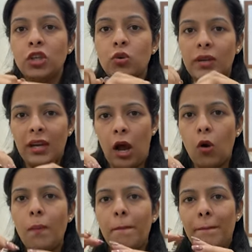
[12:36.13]
You can
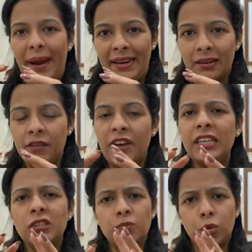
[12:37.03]
now pedal
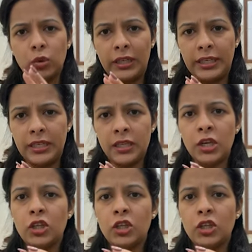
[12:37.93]
very smoothly,